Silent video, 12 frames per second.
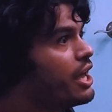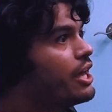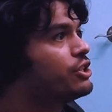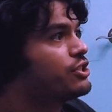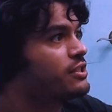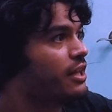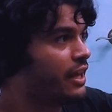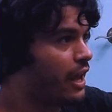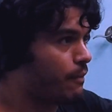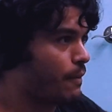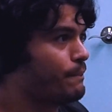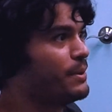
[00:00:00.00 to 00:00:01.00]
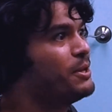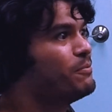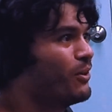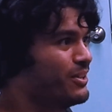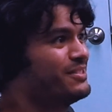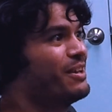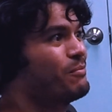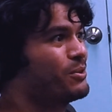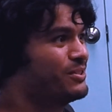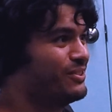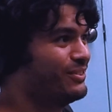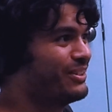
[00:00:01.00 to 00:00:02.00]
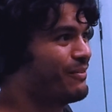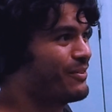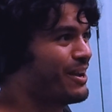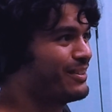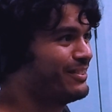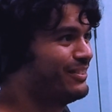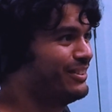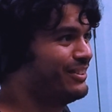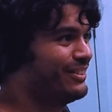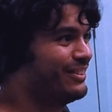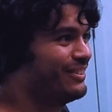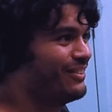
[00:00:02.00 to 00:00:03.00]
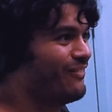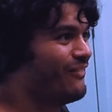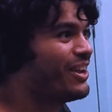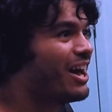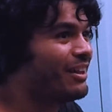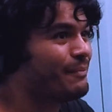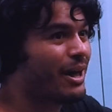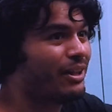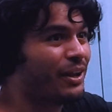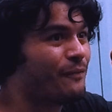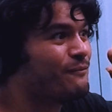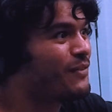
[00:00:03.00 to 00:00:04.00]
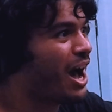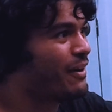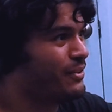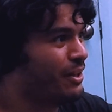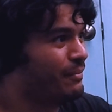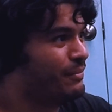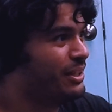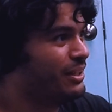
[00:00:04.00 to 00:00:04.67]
It's just the camera B ones that were deleted. We got about like 5 of them.